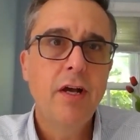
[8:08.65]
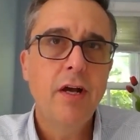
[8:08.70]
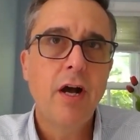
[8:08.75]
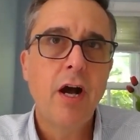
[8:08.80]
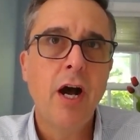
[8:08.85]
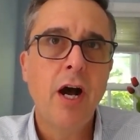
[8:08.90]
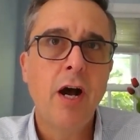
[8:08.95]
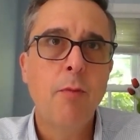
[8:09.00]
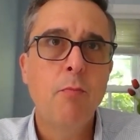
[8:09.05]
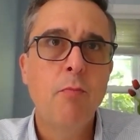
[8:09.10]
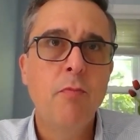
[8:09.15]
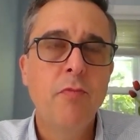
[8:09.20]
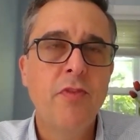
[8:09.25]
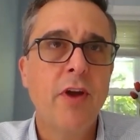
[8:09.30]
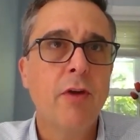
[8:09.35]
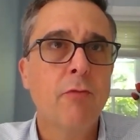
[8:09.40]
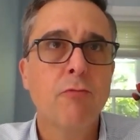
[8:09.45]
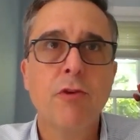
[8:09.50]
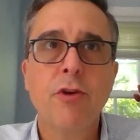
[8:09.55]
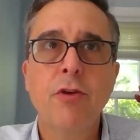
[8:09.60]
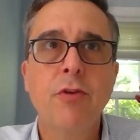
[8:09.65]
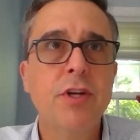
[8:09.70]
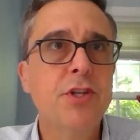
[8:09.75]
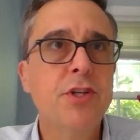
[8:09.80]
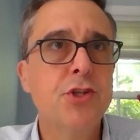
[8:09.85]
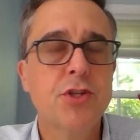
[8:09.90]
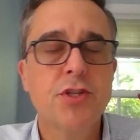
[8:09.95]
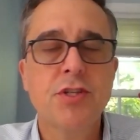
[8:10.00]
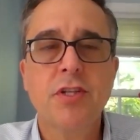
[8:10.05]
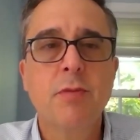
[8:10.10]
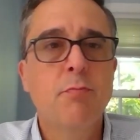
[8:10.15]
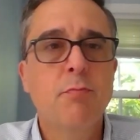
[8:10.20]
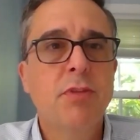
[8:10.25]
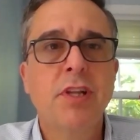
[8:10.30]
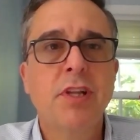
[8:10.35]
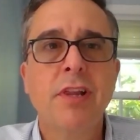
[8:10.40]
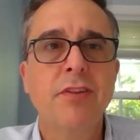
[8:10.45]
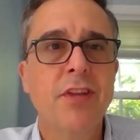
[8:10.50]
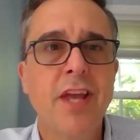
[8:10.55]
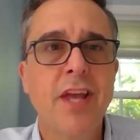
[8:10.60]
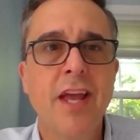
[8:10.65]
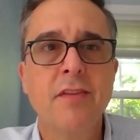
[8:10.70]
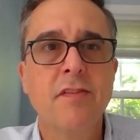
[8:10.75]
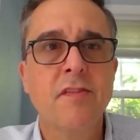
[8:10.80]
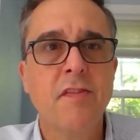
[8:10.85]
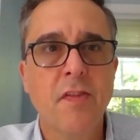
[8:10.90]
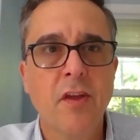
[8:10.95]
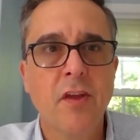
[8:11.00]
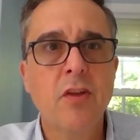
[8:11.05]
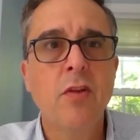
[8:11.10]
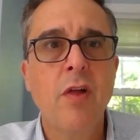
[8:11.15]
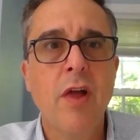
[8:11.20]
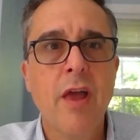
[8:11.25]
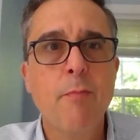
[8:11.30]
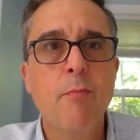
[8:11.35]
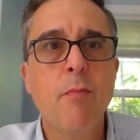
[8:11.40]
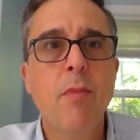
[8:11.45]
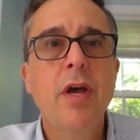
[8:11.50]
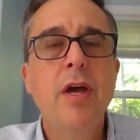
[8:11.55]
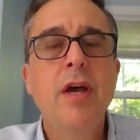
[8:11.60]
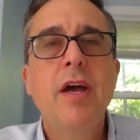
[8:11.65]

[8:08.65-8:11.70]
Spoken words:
that really just completely ends the claim.